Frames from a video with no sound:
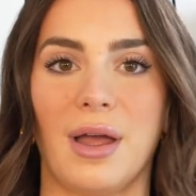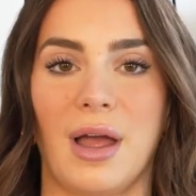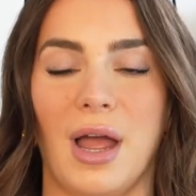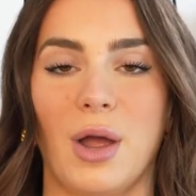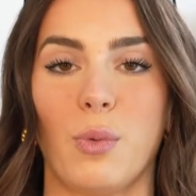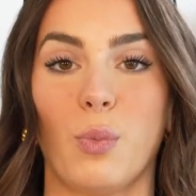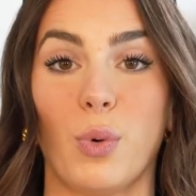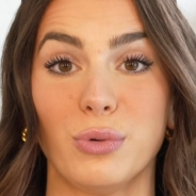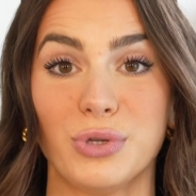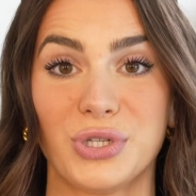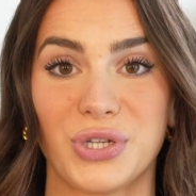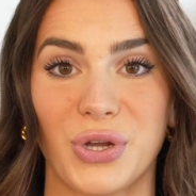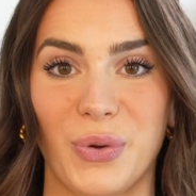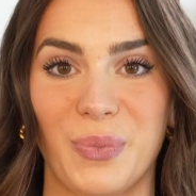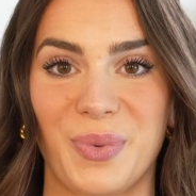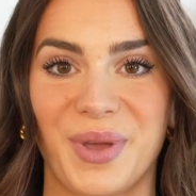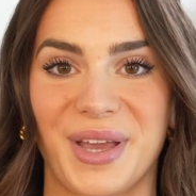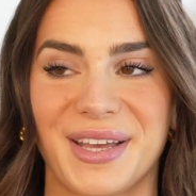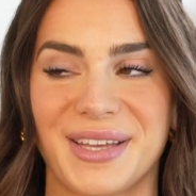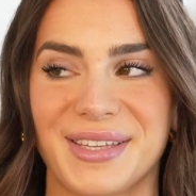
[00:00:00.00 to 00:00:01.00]
I won't show
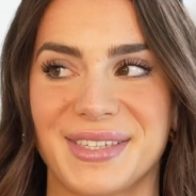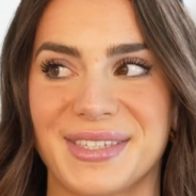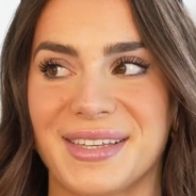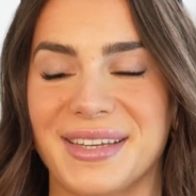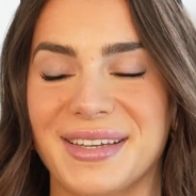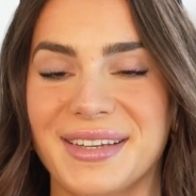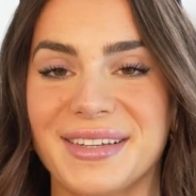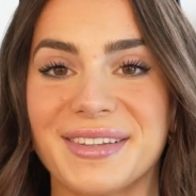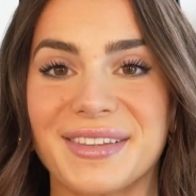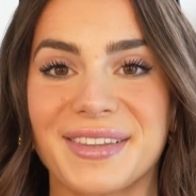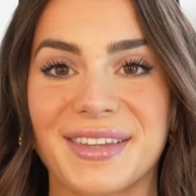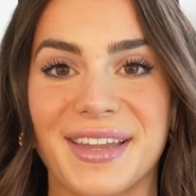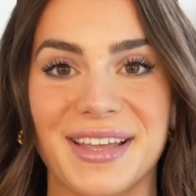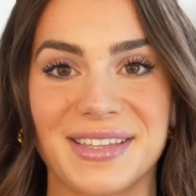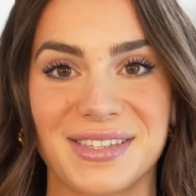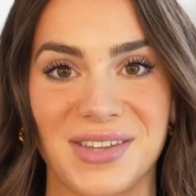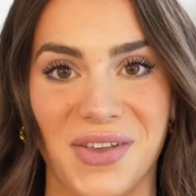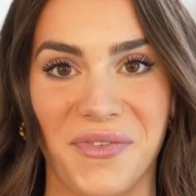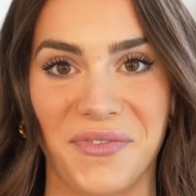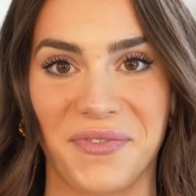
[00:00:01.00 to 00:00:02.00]
because
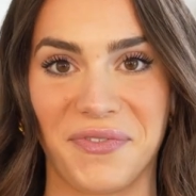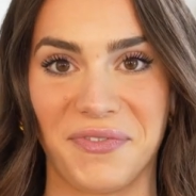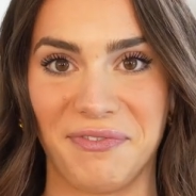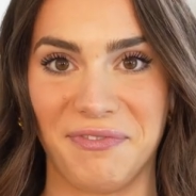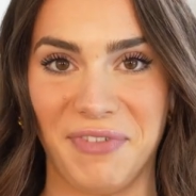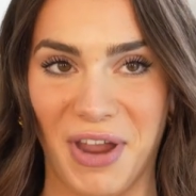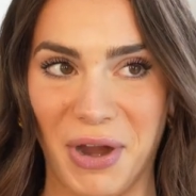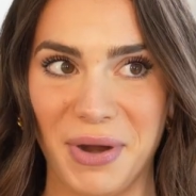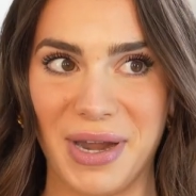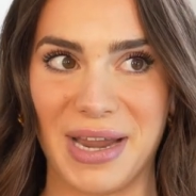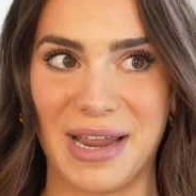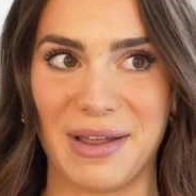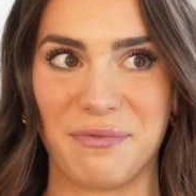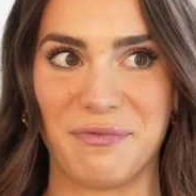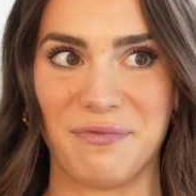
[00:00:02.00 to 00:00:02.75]
it's very,